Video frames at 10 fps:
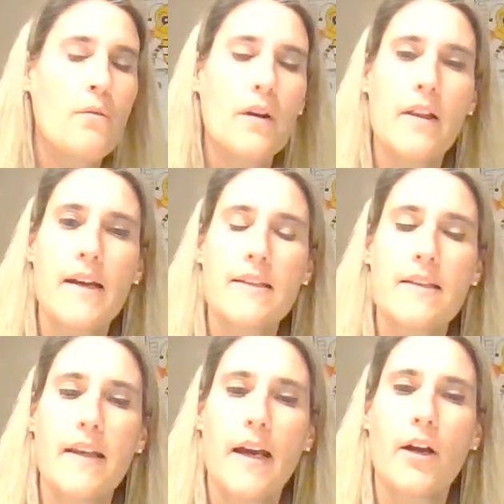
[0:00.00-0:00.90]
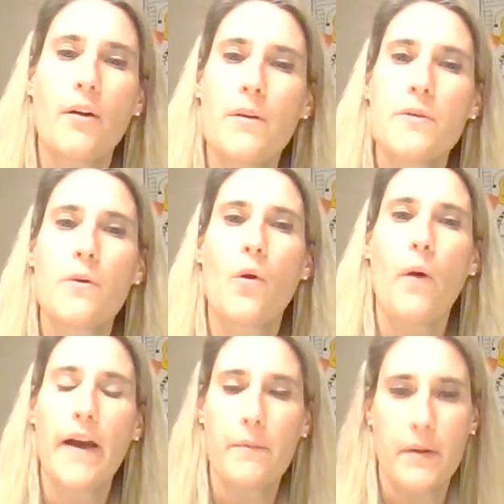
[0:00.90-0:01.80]
realizing that going to a
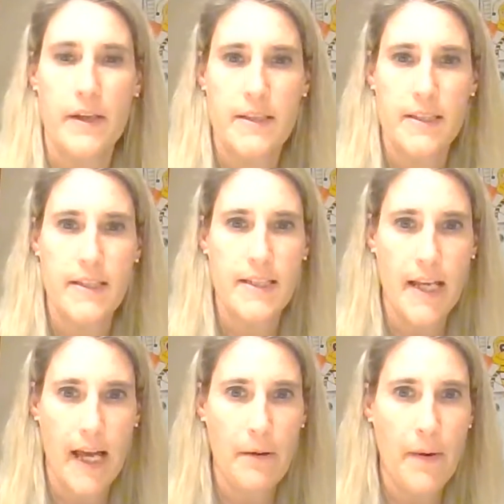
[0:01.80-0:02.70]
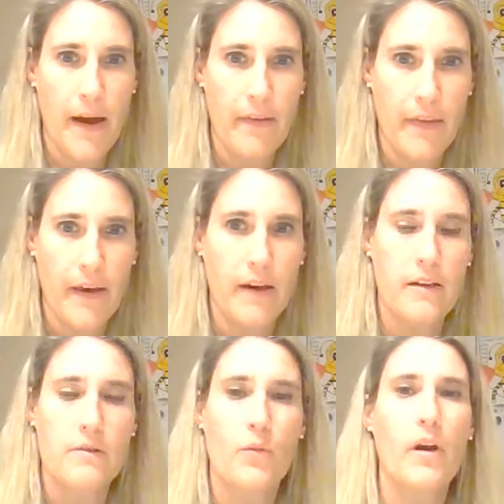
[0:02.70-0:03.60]
quiet place is not a bad thing
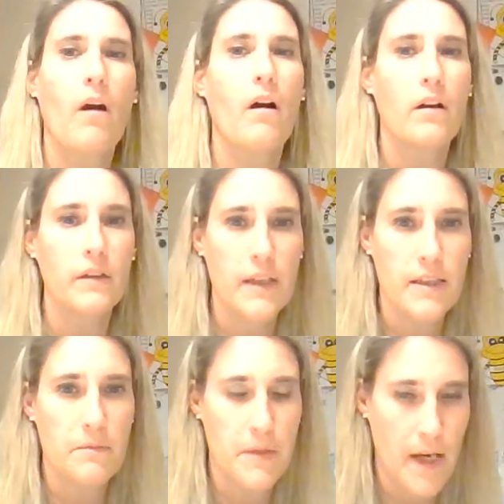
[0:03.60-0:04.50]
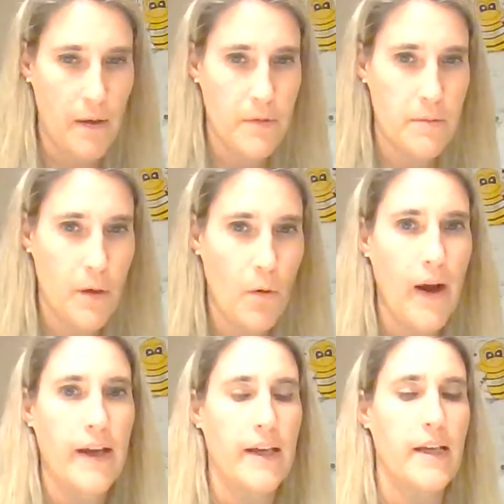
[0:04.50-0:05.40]
and we all need some time to be
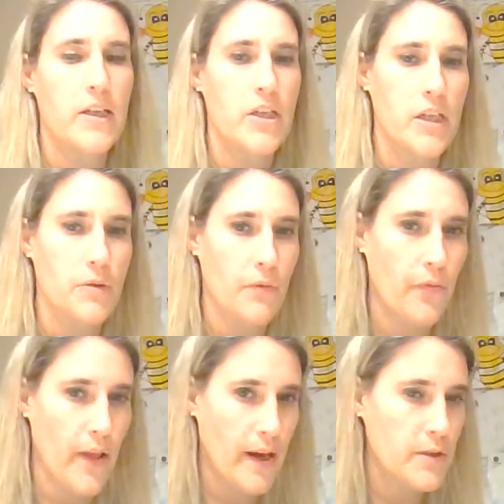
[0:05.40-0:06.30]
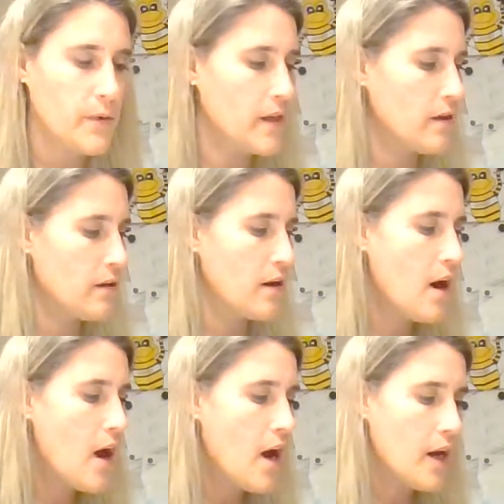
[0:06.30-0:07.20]
quiet and just reflect. We hear
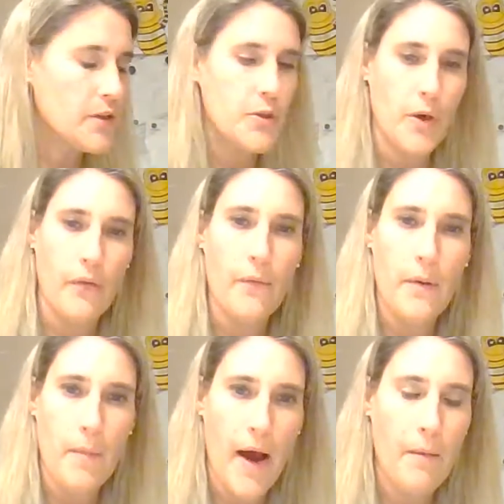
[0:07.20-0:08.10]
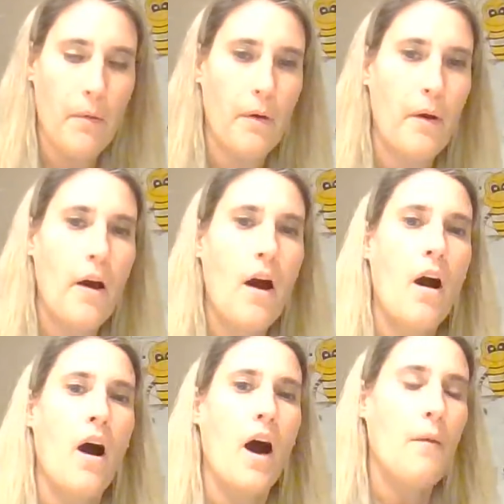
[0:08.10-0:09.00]
a story from the Bible
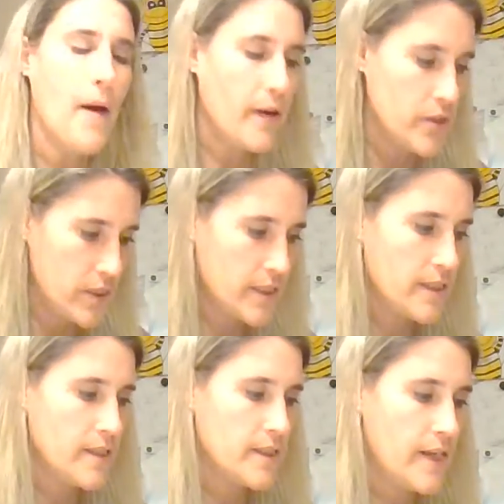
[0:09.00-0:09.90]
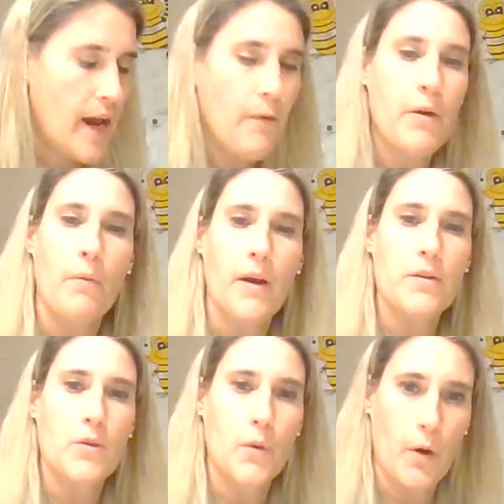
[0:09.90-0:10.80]
about Jesus and how he
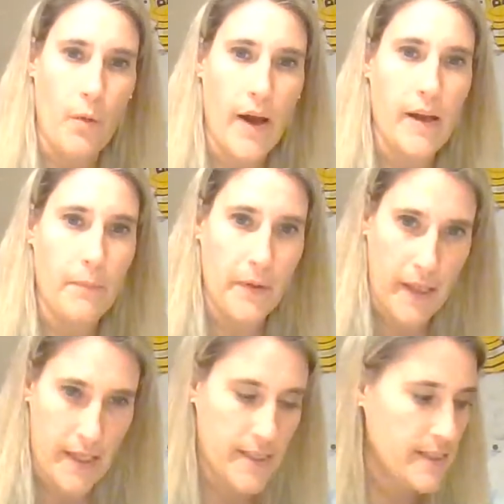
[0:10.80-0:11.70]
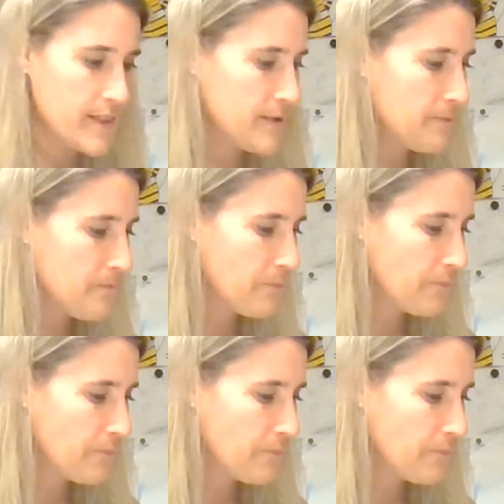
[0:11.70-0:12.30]
went to a quiet place.